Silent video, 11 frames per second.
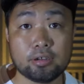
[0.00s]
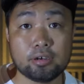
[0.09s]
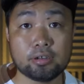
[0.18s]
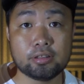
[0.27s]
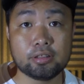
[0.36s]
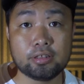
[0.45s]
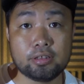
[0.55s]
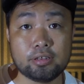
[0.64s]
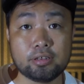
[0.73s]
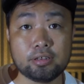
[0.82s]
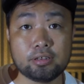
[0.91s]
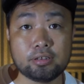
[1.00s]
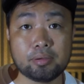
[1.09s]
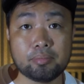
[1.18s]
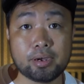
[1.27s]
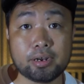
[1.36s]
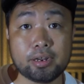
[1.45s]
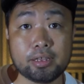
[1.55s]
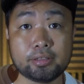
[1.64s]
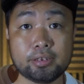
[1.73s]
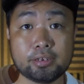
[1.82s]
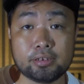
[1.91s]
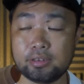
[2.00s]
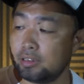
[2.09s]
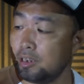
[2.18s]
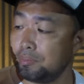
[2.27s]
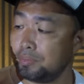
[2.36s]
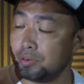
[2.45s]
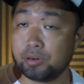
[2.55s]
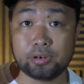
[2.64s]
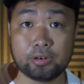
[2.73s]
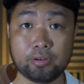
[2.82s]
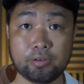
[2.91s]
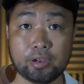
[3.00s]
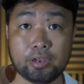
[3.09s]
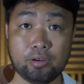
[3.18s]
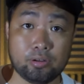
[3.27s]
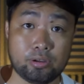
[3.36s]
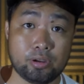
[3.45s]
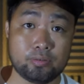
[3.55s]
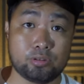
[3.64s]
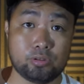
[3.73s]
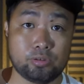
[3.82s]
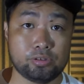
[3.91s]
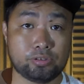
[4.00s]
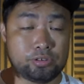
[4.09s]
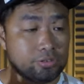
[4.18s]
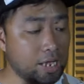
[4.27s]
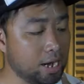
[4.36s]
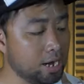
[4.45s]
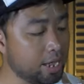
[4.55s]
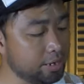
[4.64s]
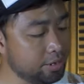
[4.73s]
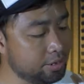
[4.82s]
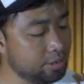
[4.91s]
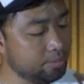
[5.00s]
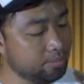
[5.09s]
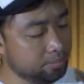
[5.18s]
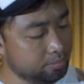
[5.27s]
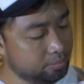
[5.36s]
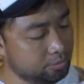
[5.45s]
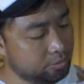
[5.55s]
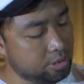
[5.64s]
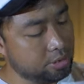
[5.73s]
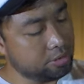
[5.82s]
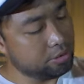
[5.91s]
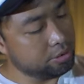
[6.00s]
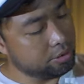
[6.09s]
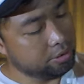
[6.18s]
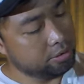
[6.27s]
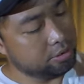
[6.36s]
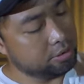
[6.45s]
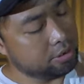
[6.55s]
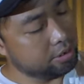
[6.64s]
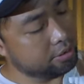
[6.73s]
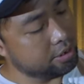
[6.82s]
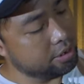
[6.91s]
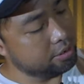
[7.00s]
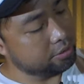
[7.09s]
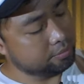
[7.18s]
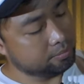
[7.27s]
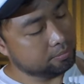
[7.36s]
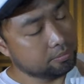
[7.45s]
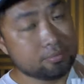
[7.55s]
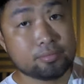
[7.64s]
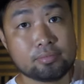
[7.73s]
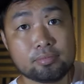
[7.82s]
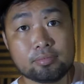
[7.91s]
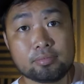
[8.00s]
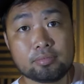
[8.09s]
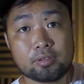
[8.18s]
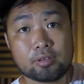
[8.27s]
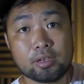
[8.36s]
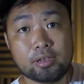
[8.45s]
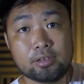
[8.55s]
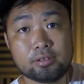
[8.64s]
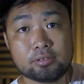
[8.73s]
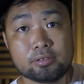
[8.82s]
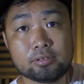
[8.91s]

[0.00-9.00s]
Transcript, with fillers: on the magnetic adapter okay all you have to do is just align them together like that okay